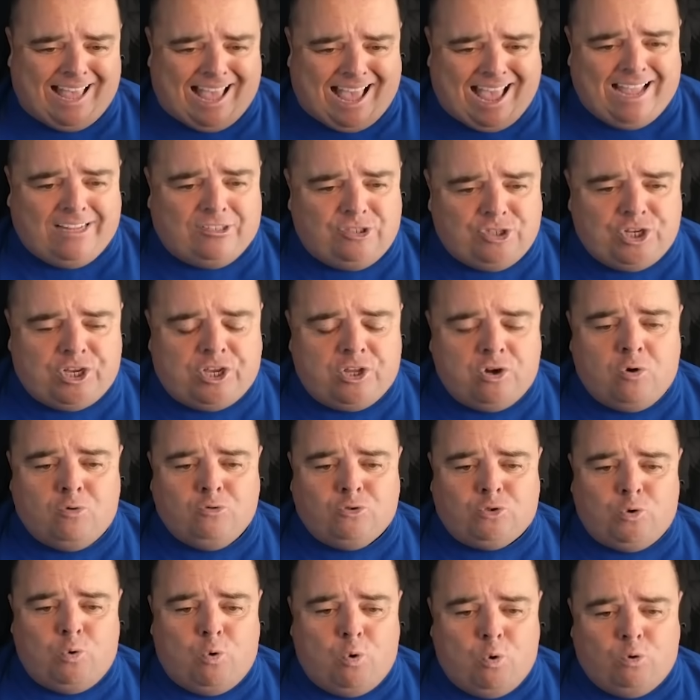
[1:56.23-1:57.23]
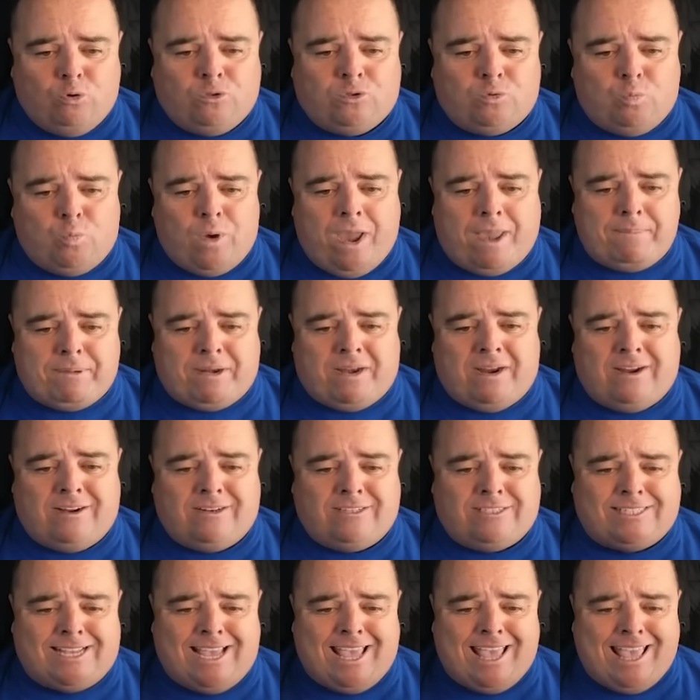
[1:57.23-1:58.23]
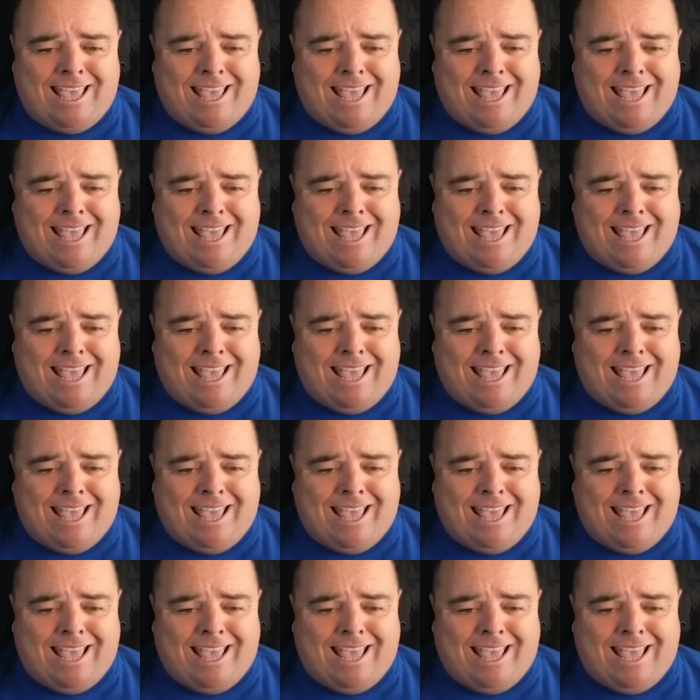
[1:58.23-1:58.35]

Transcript: And you can also host webinars